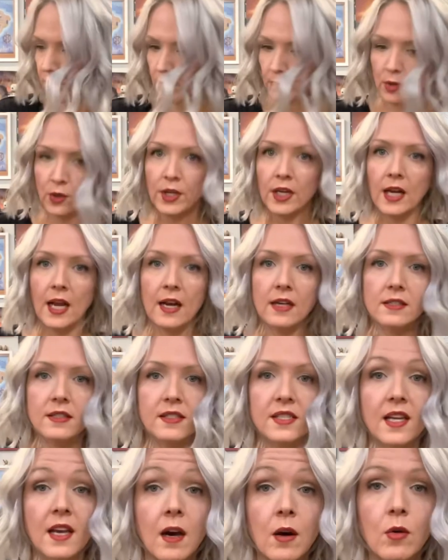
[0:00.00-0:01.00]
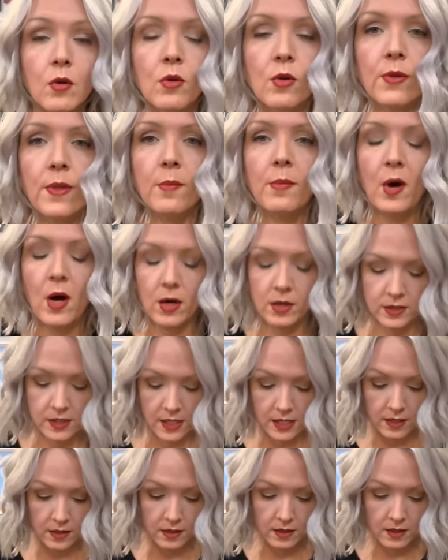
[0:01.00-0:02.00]
I'm looking at to see how old the box
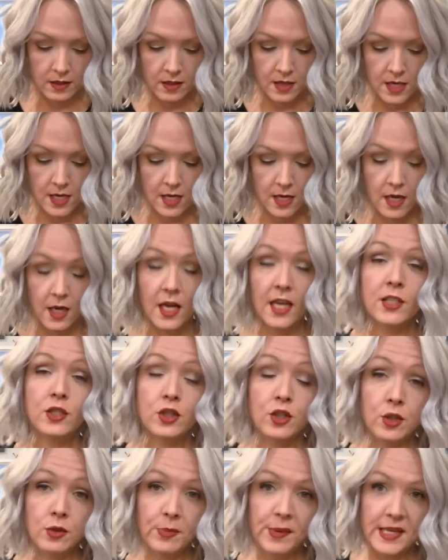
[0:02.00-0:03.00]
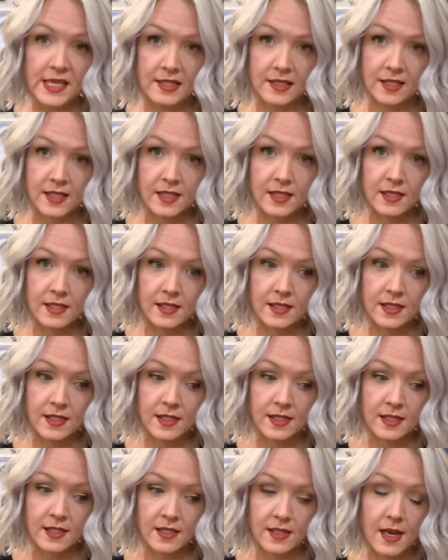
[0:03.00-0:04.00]
is. It's two pieces.
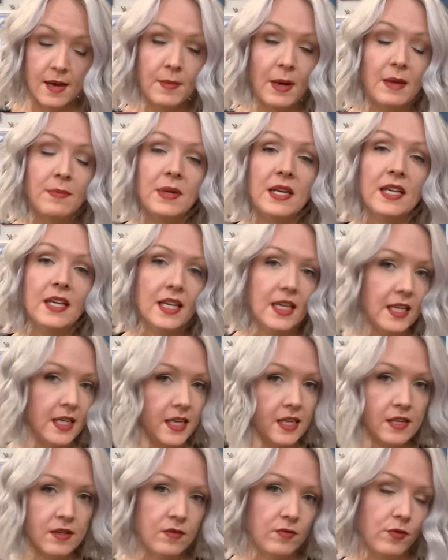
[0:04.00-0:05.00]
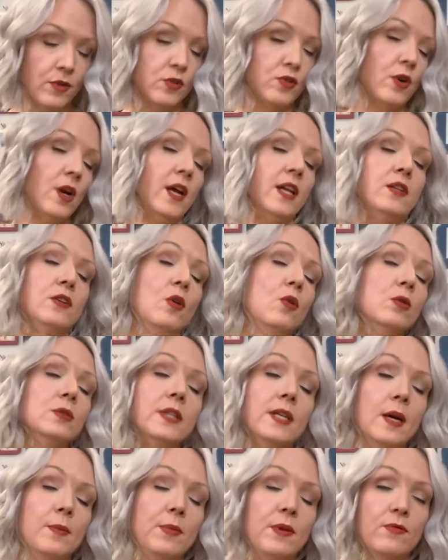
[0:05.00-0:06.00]
I might be an idiot for trying to hold
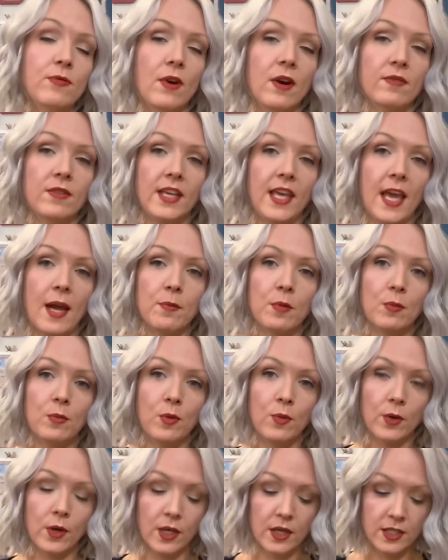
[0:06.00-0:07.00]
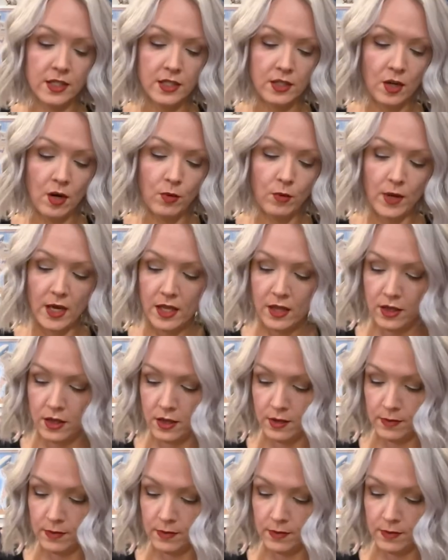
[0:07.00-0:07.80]
it up in front of a camera, but we're gonna start with,